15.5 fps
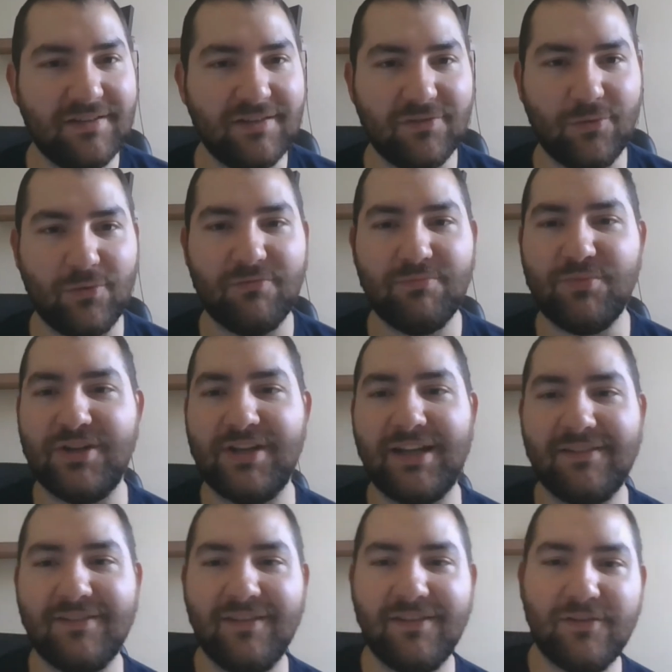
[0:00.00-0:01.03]
He sort of
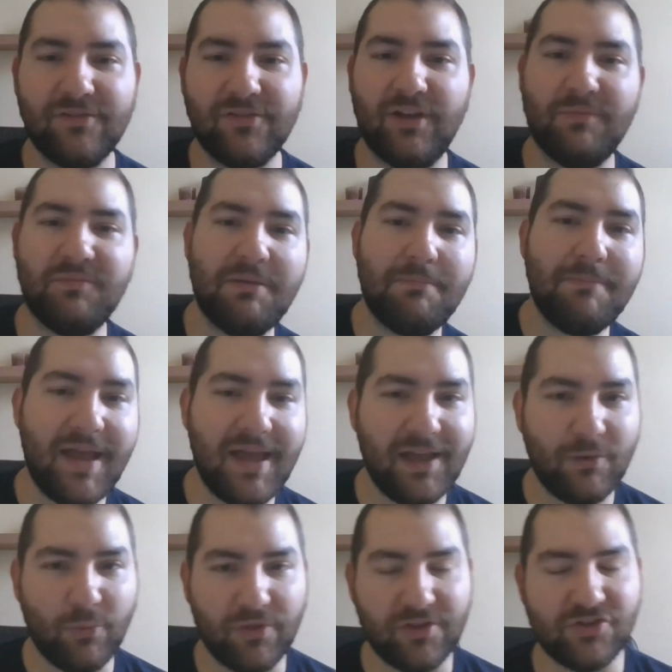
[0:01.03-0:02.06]
predicts that there's going to be a
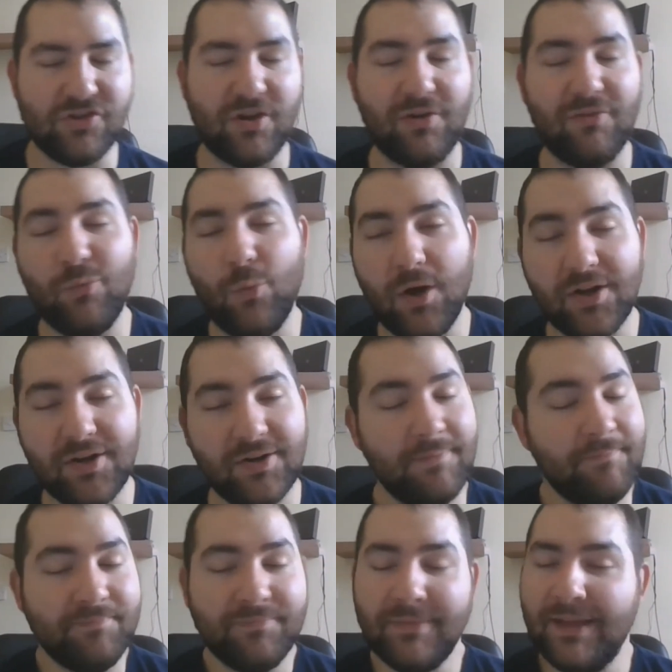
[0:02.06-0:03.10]
man with a jug of
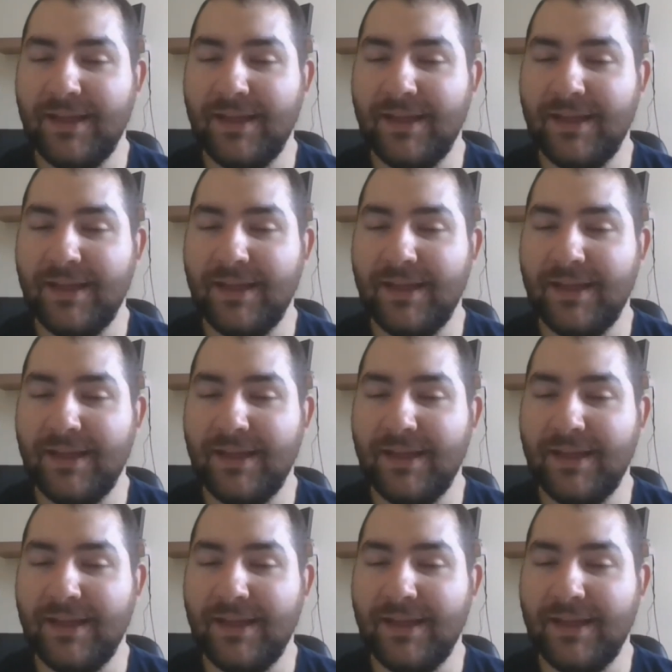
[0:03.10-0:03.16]
water.